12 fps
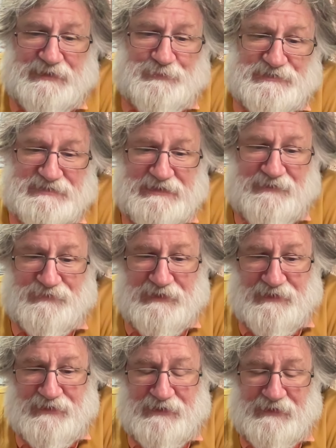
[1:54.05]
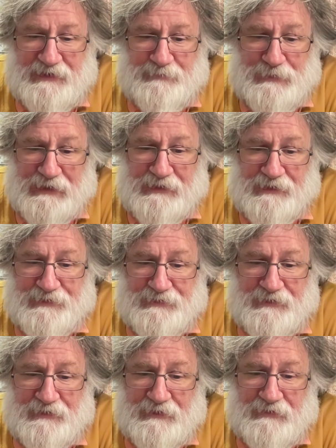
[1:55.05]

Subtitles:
he received nearly a million